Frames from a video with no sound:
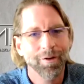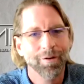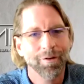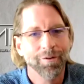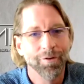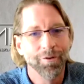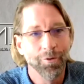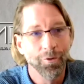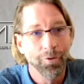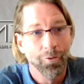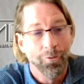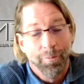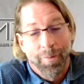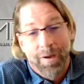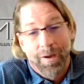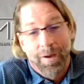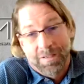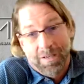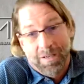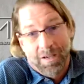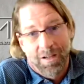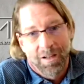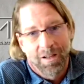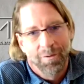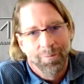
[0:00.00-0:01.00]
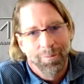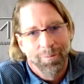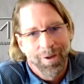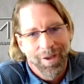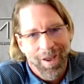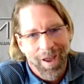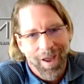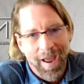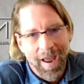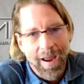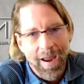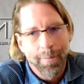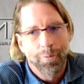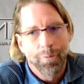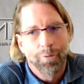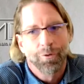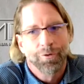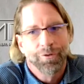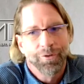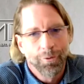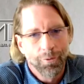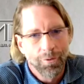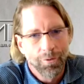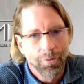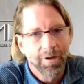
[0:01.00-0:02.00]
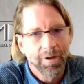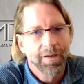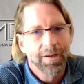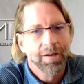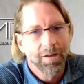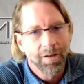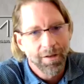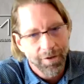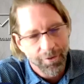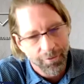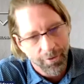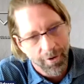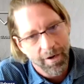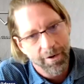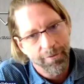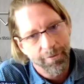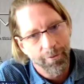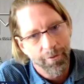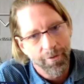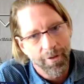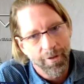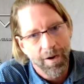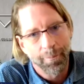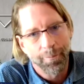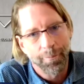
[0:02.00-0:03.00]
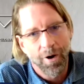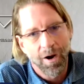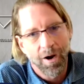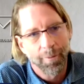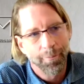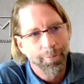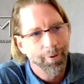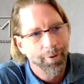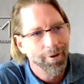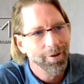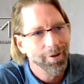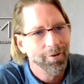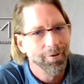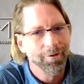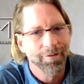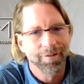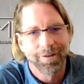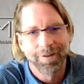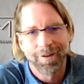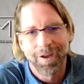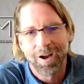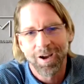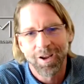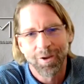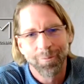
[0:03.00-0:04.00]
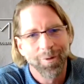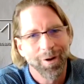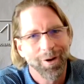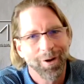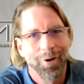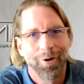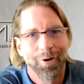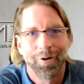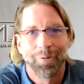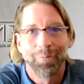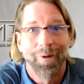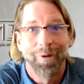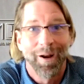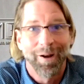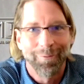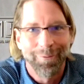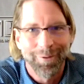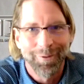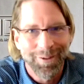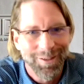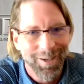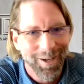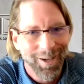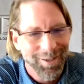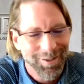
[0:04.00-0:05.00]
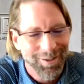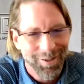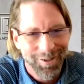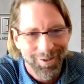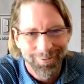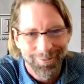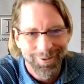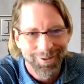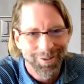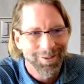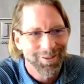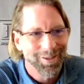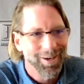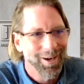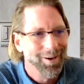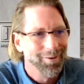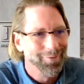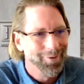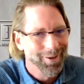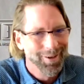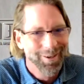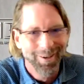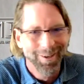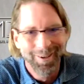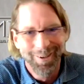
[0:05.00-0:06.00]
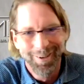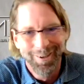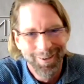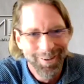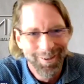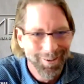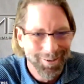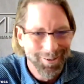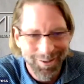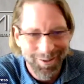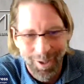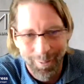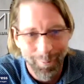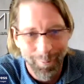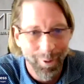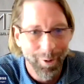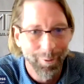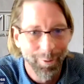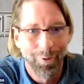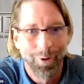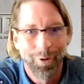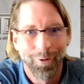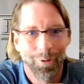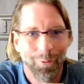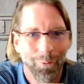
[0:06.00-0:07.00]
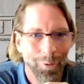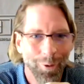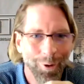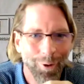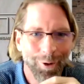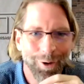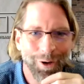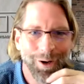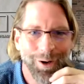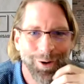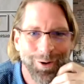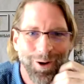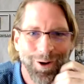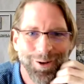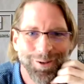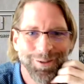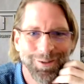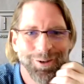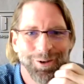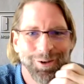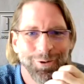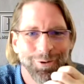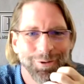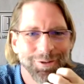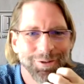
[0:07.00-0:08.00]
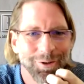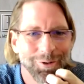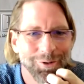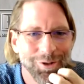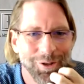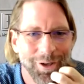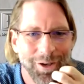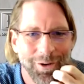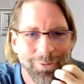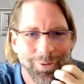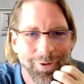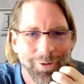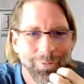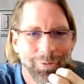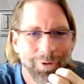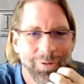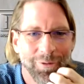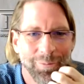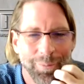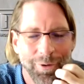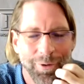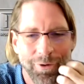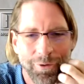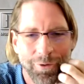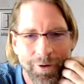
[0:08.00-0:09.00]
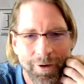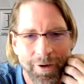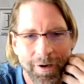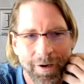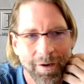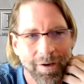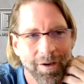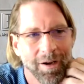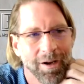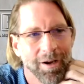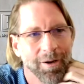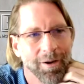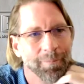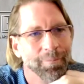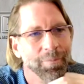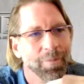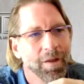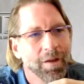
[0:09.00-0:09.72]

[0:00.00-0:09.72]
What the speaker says: to basically be able to legally transfer that property. There's a document called a manifestation, which is kind of a summary of all the work and costs, associated with building, a